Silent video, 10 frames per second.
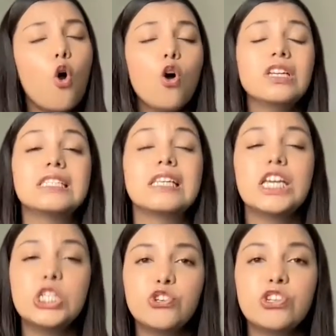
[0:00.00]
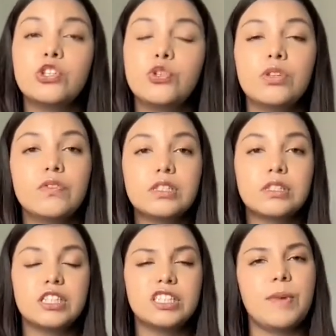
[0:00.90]
all its ancient
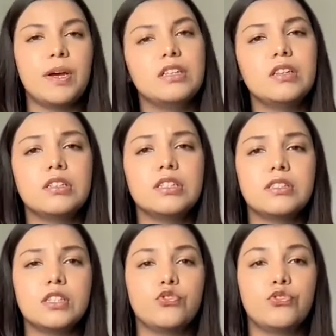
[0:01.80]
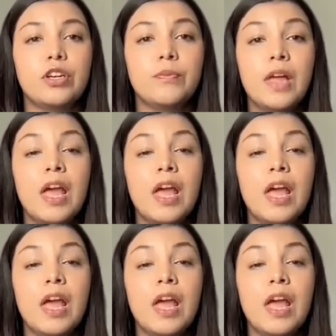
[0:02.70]
universities by the 13th century,